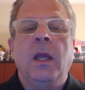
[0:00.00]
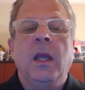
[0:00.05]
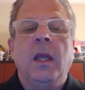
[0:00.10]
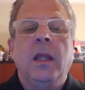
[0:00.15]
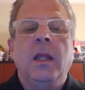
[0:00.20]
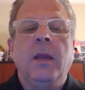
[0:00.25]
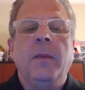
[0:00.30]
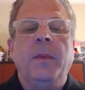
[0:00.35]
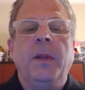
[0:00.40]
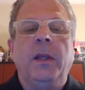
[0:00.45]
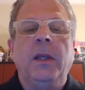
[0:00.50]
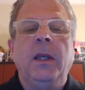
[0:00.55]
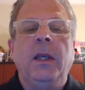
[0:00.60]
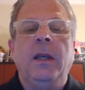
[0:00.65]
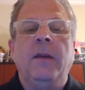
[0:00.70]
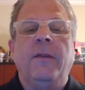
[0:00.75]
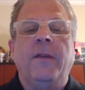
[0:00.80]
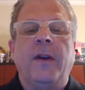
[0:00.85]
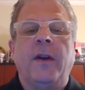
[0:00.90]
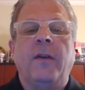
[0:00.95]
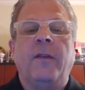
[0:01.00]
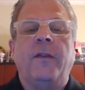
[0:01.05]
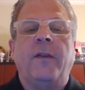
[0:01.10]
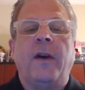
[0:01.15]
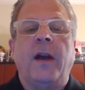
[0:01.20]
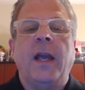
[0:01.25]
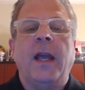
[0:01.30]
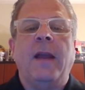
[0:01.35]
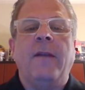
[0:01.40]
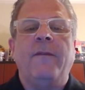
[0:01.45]
the ability to verify
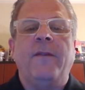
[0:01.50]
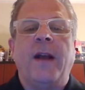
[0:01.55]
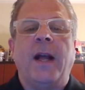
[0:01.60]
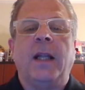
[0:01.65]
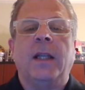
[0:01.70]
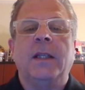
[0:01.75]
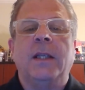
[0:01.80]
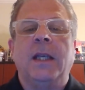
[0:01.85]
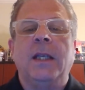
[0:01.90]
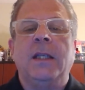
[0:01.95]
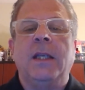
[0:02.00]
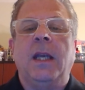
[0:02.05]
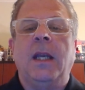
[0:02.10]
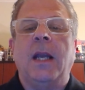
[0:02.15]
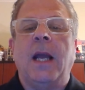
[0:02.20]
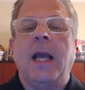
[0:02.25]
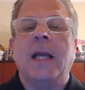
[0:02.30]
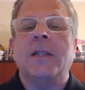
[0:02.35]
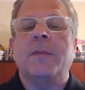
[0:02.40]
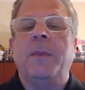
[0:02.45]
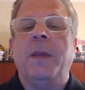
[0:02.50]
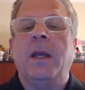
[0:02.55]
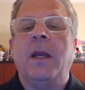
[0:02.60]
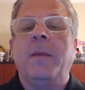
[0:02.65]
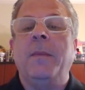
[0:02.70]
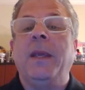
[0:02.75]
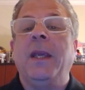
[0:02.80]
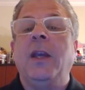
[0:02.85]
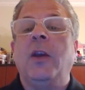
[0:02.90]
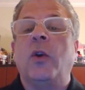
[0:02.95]
and validate data has become
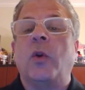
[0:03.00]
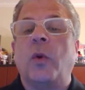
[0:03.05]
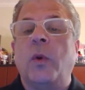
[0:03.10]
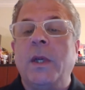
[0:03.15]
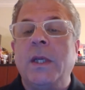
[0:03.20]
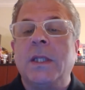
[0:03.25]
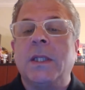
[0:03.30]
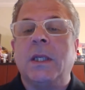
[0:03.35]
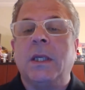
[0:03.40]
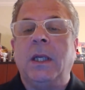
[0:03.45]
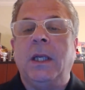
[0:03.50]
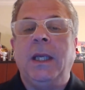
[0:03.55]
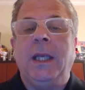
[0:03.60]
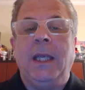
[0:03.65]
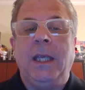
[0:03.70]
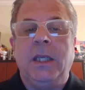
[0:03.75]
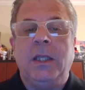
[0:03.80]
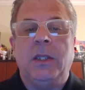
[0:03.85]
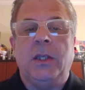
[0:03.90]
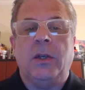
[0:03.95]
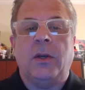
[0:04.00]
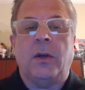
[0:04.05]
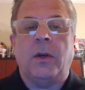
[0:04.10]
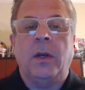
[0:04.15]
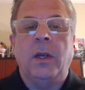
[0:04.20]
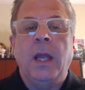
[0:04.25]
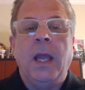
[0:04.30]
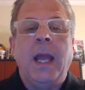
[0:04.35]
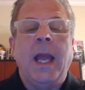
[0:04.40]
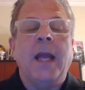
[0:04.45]
increasingly easier
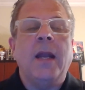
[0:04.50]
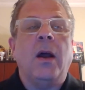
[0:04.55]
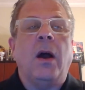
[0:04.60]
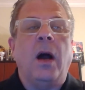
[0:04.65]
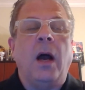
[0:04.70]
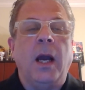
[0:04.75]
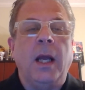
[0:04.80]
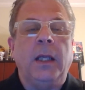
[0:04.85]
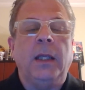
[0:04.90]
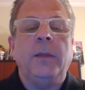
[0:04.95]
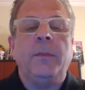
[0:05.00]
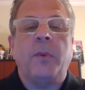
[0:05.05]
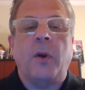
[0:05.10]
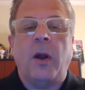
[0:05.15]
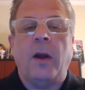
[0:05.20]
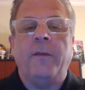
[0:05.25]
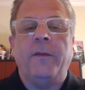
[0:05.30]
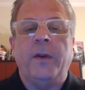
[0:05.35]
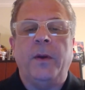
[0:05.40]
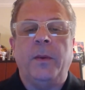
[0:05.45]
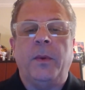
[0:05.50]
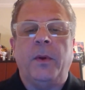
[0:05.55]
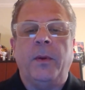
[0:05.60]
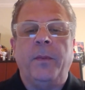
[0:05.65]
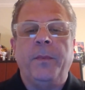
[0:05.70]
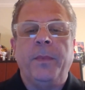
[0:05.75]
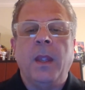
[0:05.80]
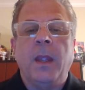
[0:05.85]
and highly profitable.